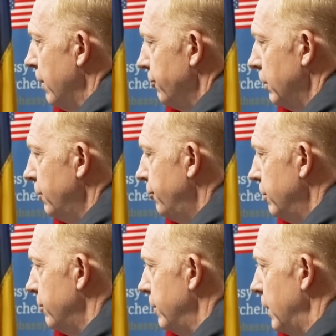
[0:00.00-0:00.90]

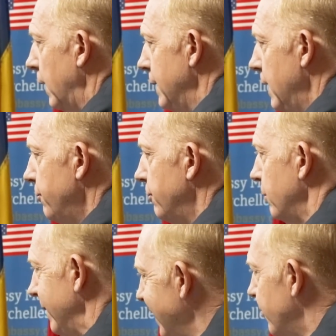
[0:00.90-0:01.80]
resolutions in the United Nations.
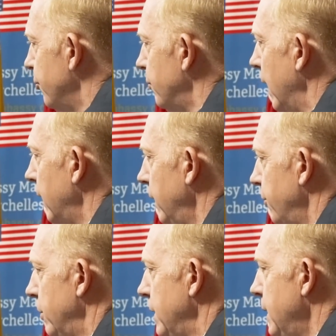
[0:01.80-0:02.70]
So I think there's a
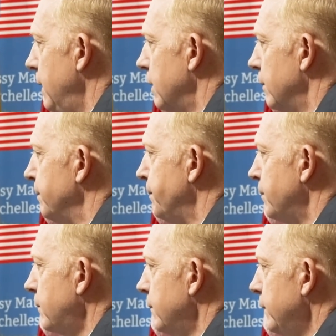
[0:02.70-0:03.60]
recognition here
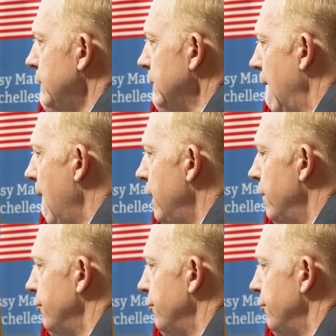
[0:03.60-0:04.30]
and in the